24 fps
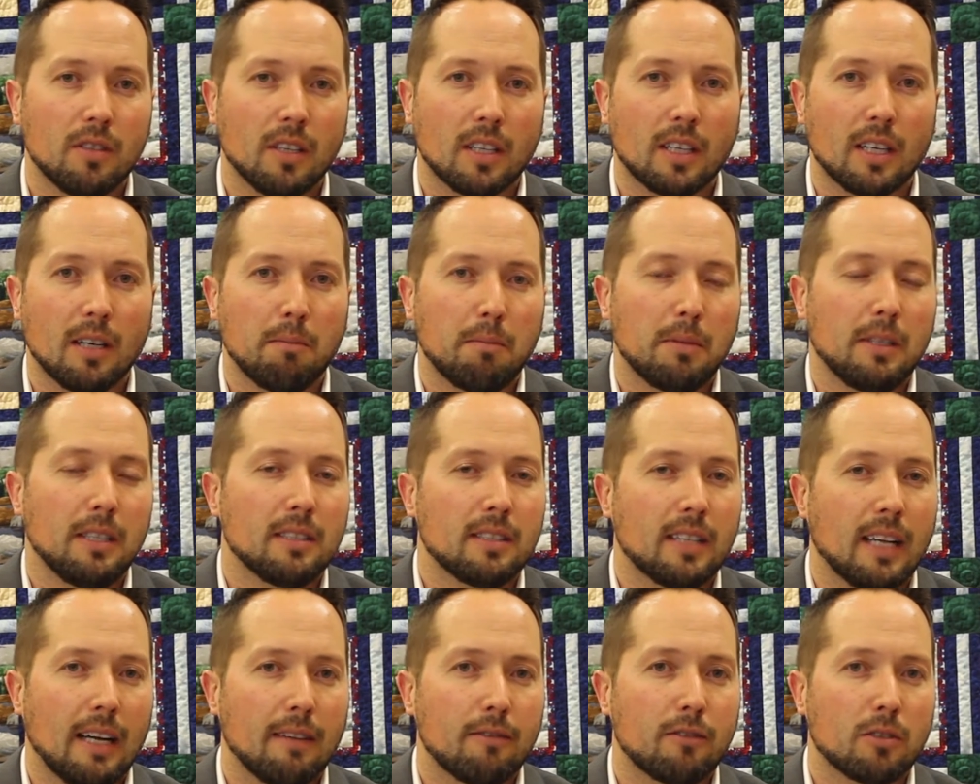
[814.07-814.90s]
that
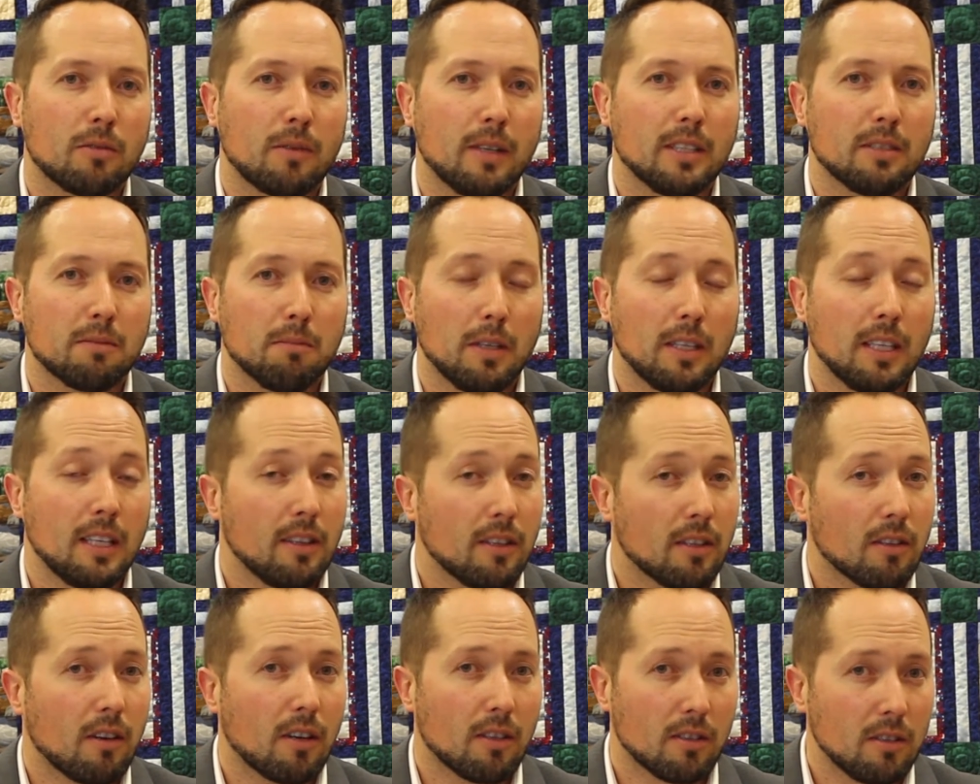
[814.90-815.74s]
companies have to raise money.
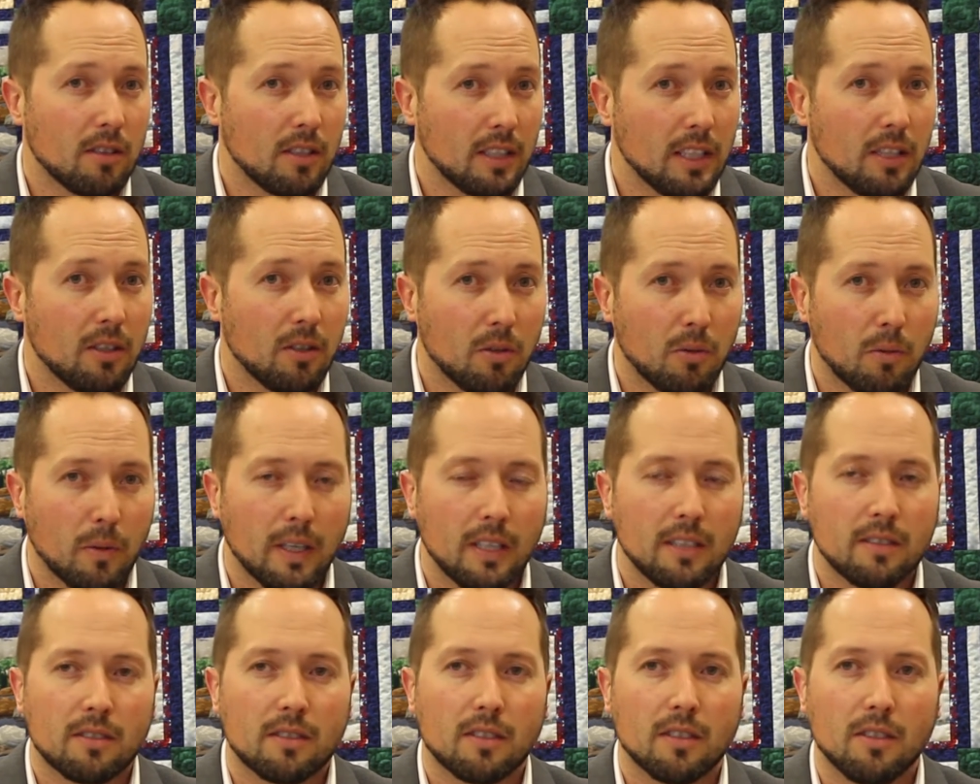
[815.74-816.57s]
There are legal
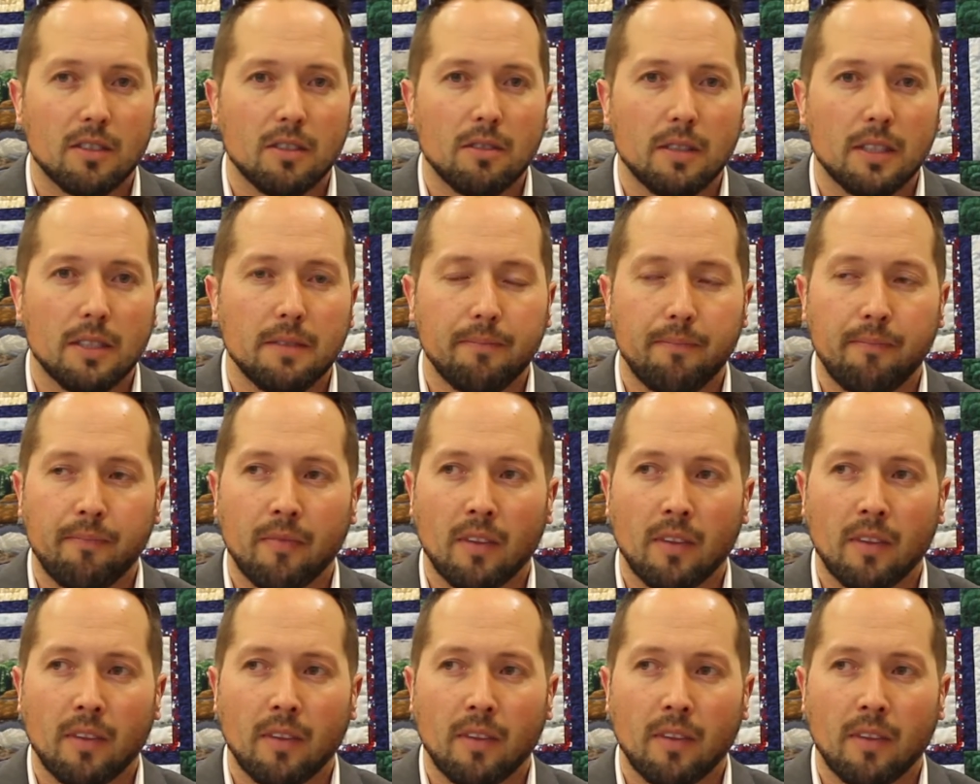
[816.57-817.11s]
ways to do it.